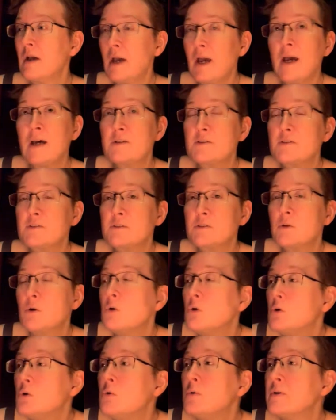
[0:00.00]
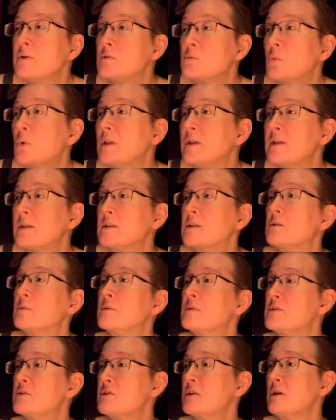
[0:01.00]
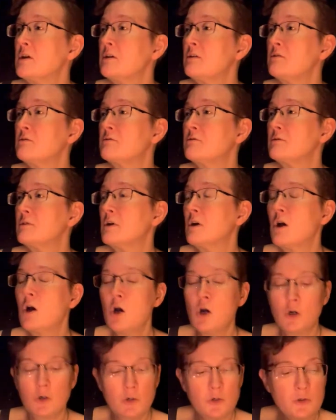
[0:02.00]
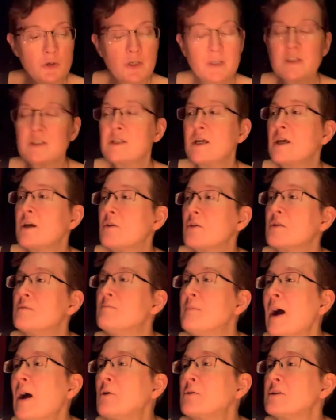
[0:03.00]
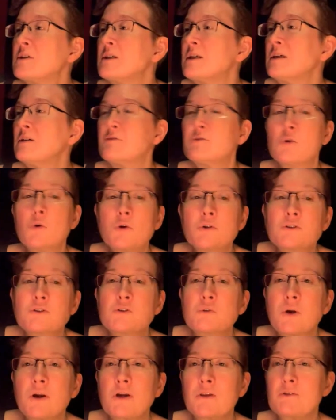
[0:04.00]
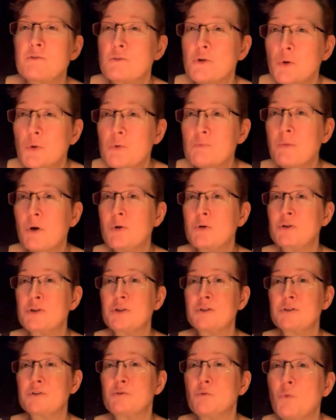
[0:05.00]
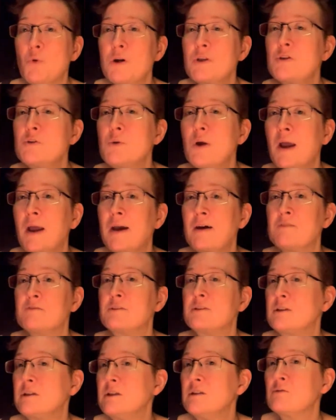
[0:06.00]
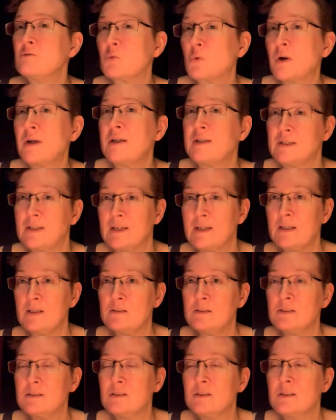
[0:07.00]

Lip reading: ask who is willing to receive, who can take the bounty of your strength, of your emotions, of what you have to give right now.